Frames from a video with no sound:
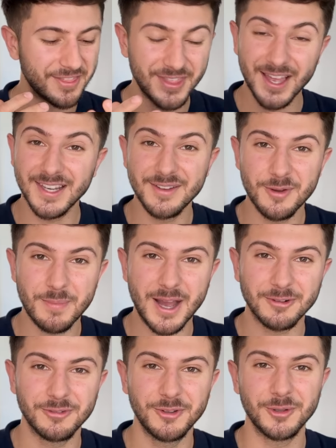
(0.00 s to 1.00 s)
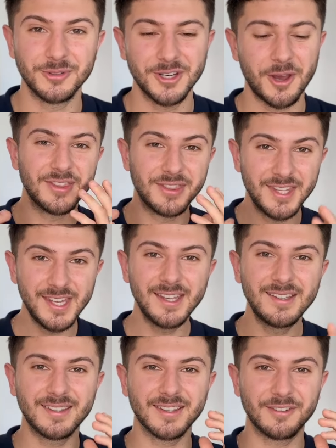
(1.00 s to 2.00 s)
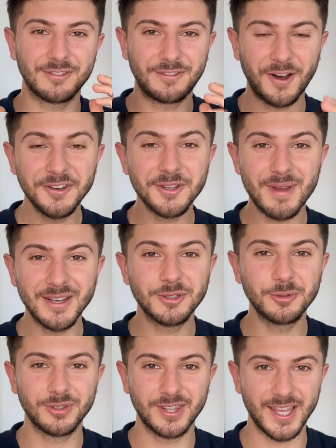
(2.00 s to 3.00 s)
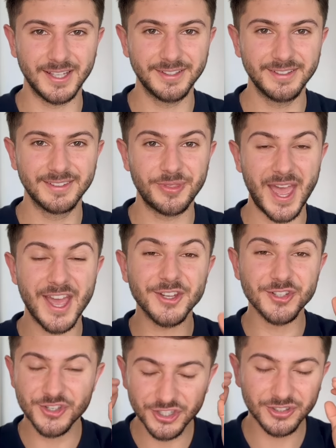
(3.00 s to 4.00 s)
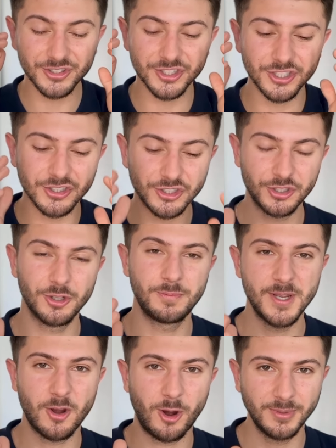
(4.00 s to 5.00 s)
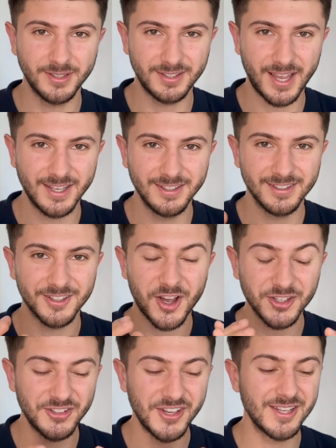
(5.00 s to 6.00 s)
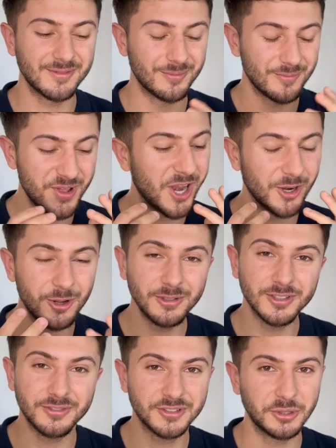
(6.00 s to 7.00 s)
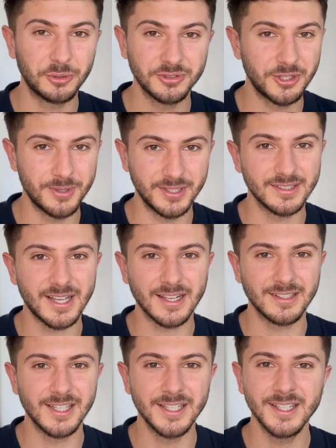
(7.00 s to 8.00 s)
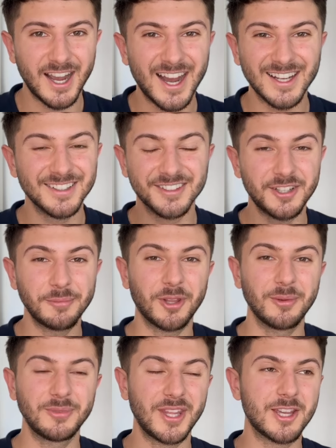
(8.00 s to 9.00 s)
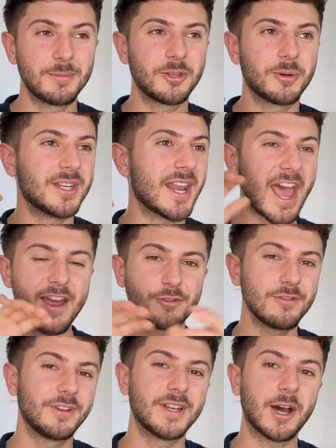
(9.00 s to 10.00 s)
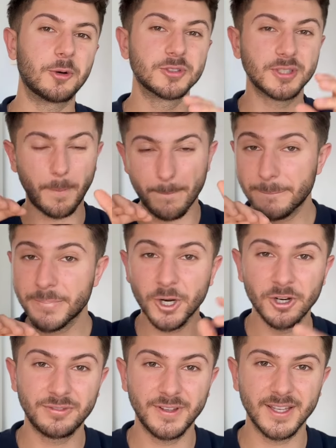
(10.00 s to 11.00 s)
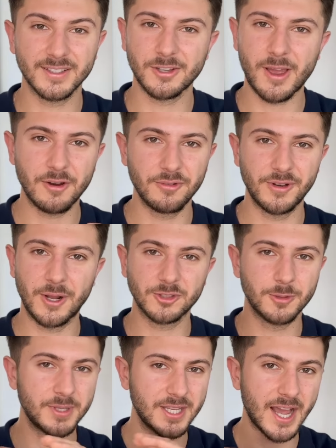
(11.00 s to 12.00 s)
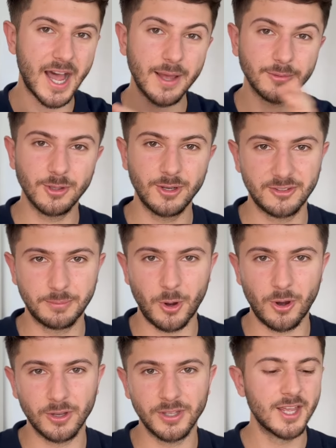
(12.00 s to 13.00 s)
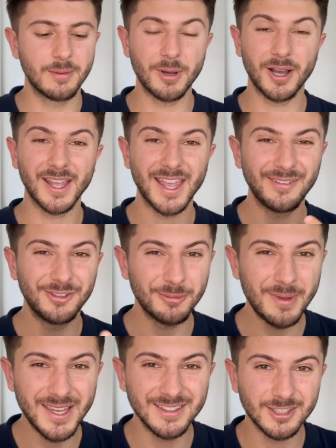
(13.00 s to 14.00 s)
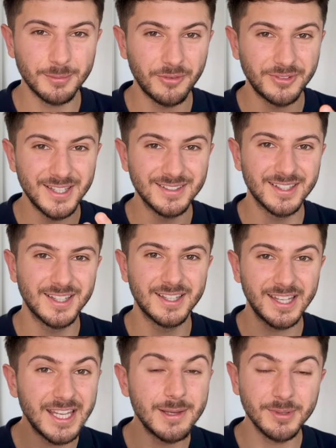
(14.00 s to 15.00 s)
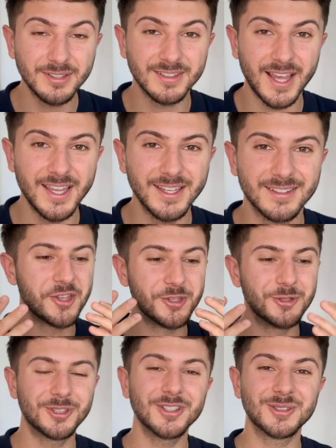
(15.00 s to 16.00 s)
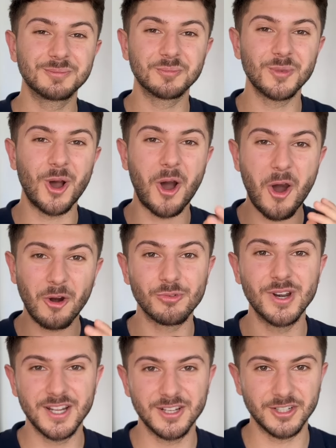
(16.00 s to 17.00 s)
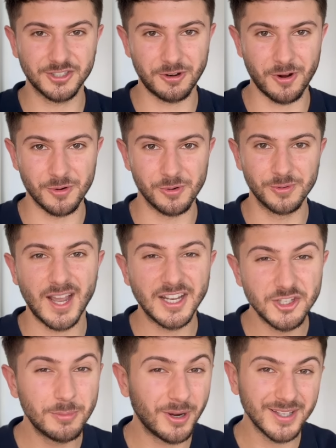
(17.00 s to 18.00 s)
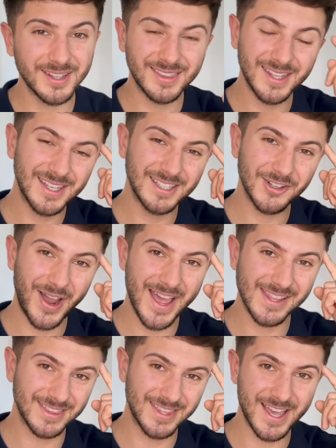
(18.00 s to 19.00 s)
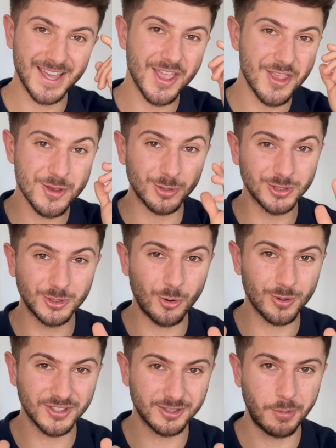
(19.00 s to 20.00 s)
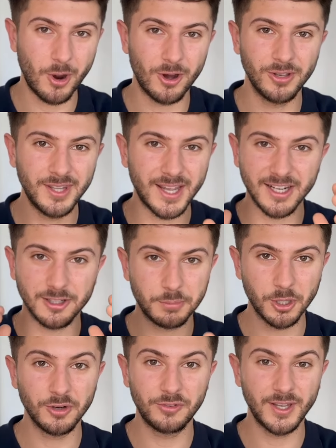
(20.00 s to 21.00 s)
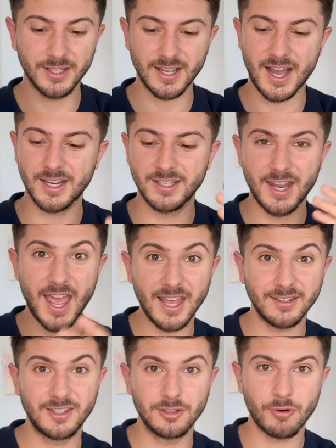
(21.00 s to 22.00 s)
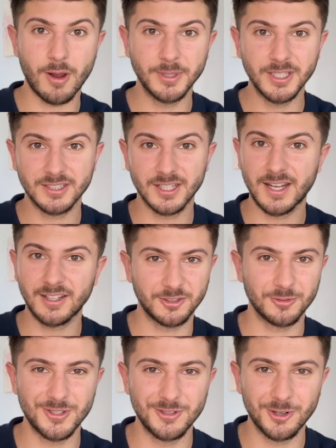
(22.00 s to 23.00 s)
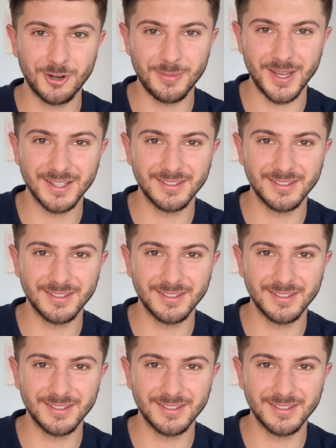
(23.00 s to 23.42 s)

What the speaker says: They're leaving bad reviews, you know? These fundamental things that just should be common sense, I see loads of stores doing sadly, and sometimes they could be doing everything else perfect, so everything else could be absolutely spot on. But if you're making some of these key mistakes, you just are really gonna struggle. And you might think in your head that your store is spot on and it's perfect and Etsy's rubbish and that's the reason you're not making